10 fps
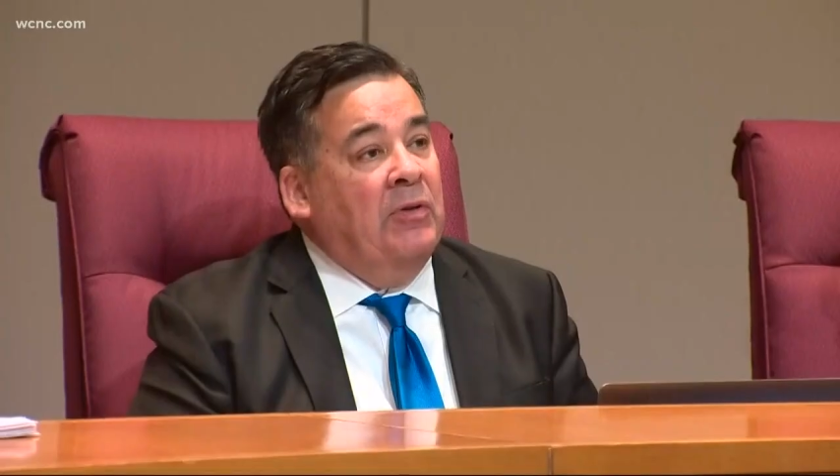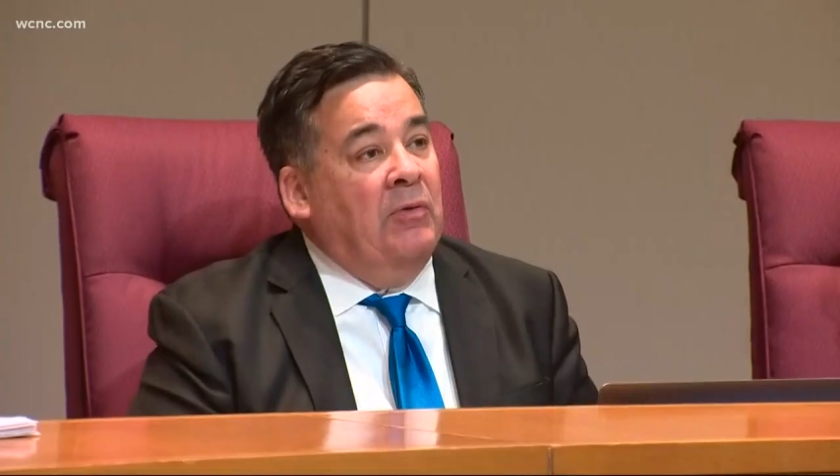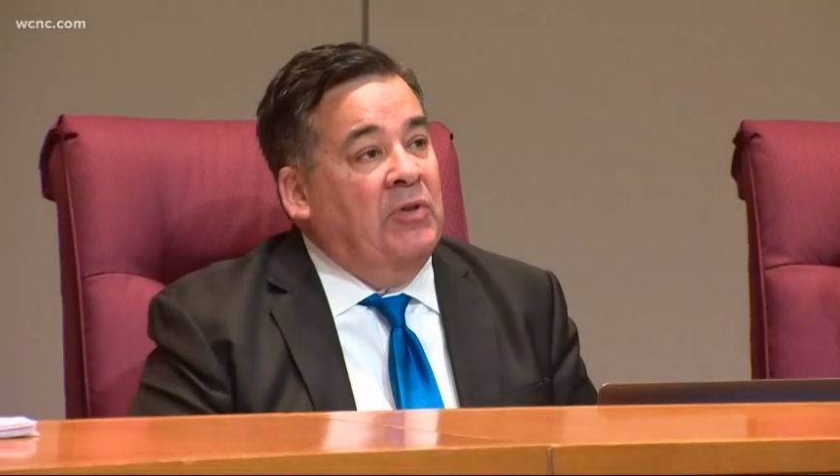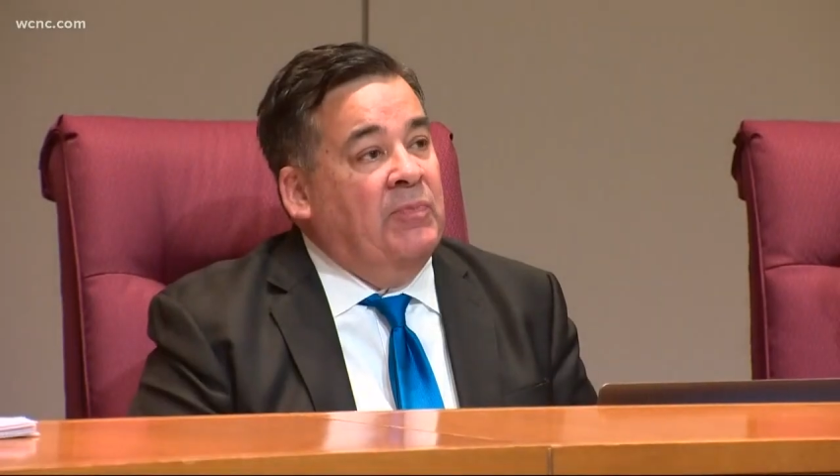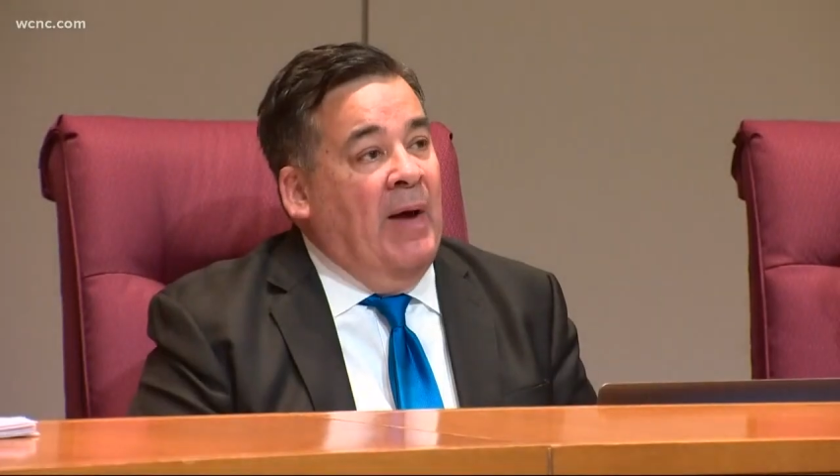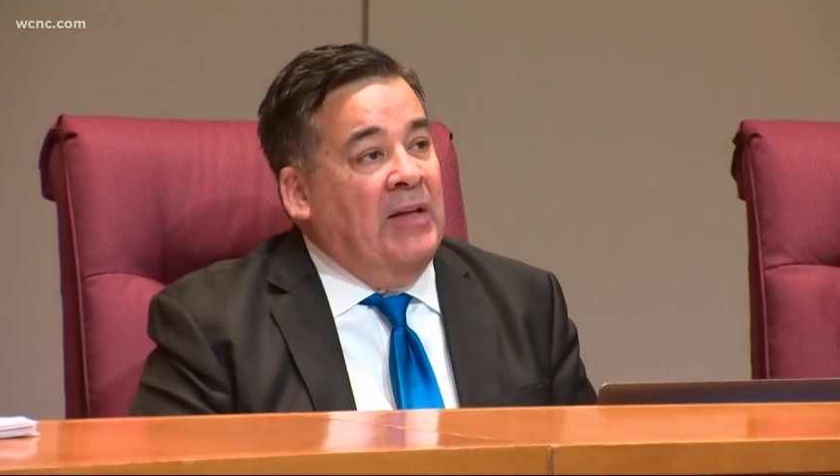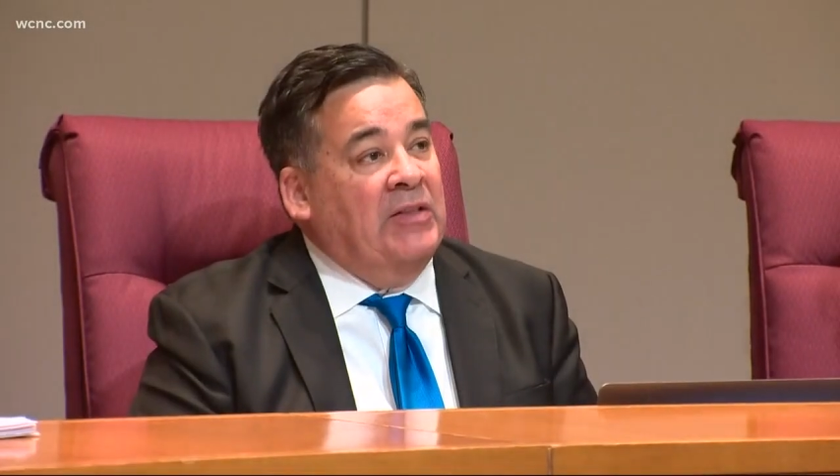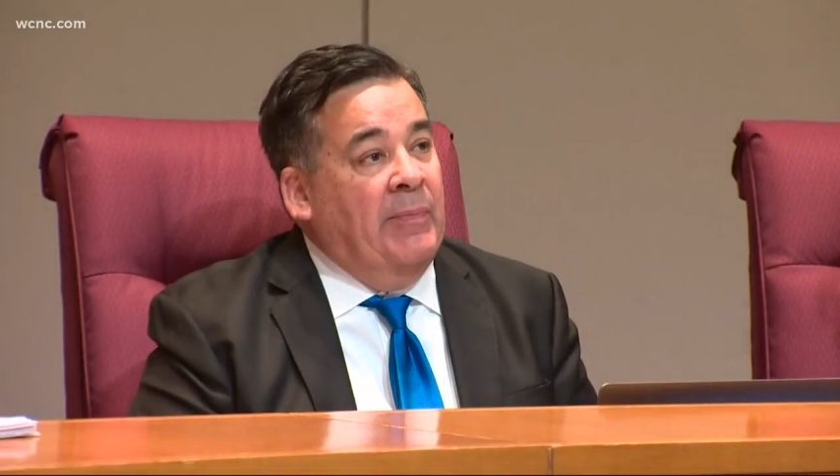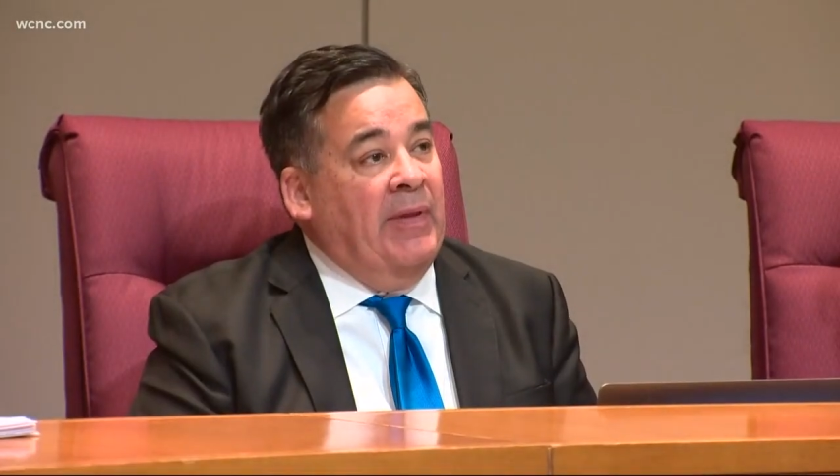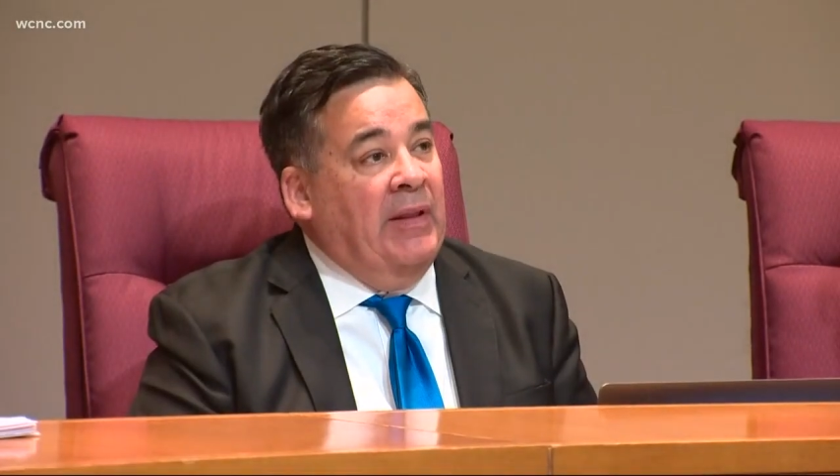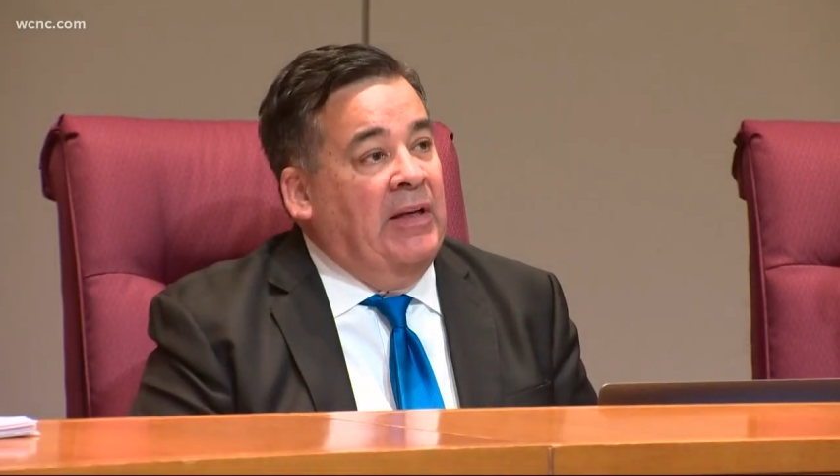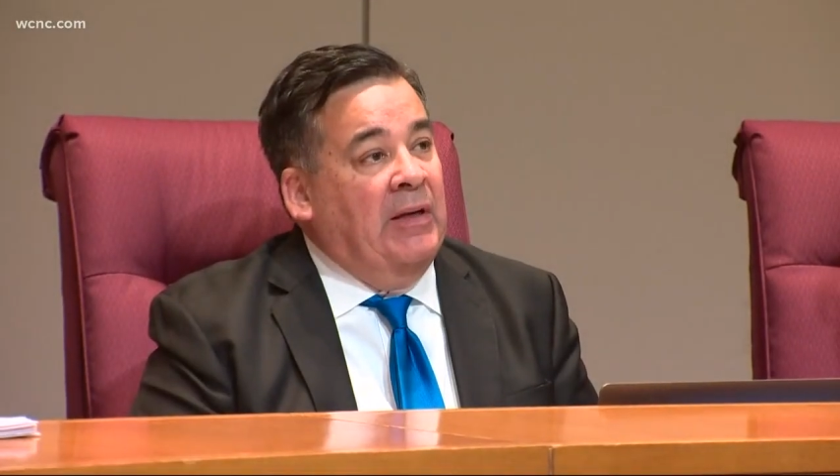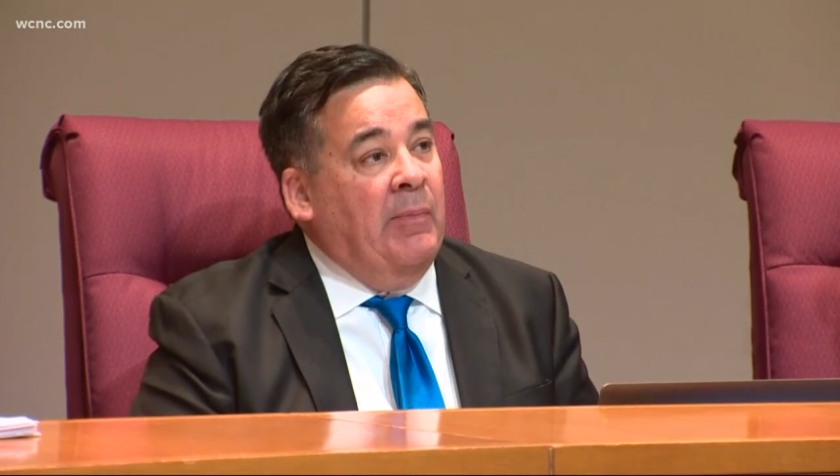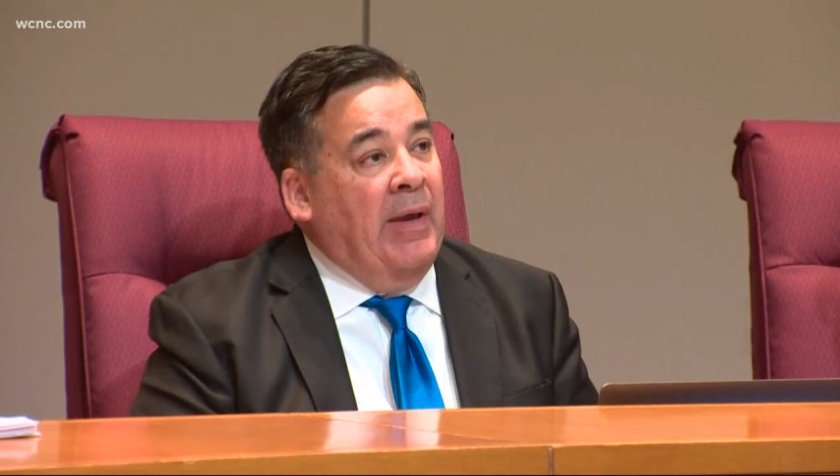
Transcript: was suspended, citing